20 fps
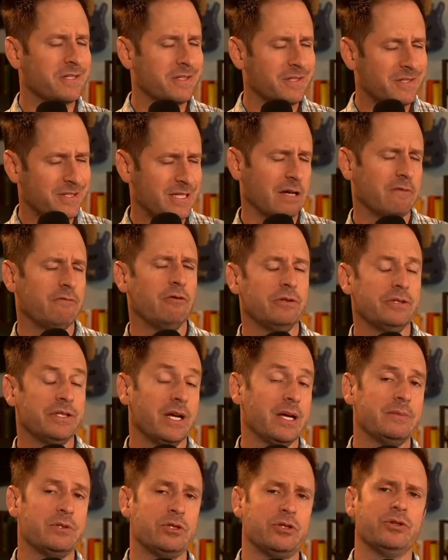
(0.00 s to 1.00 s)
several
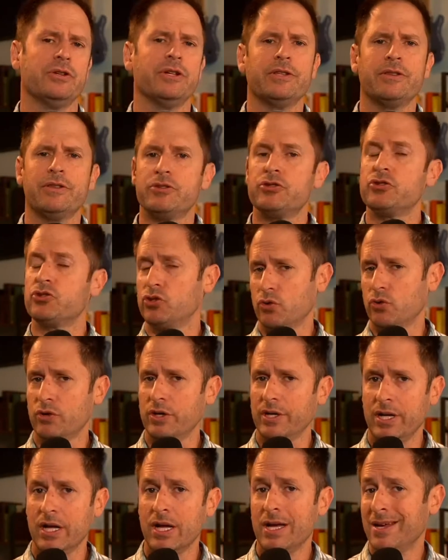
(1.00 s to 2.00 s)
times during this
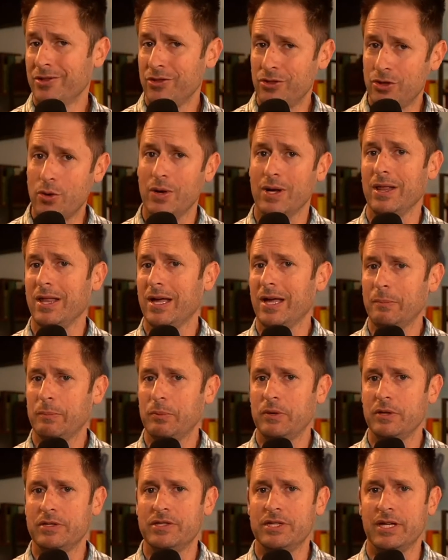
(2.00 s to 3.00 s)
story, though I like
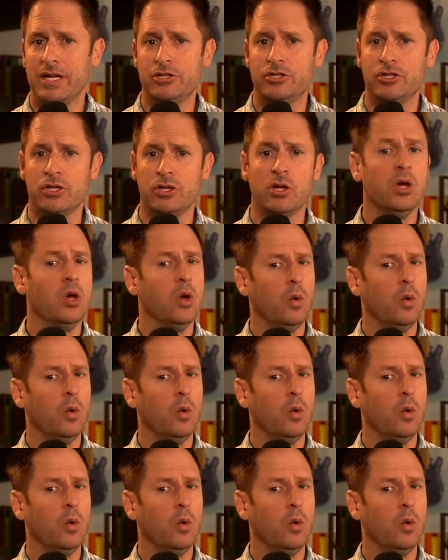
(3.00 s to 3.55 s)
pronunciation.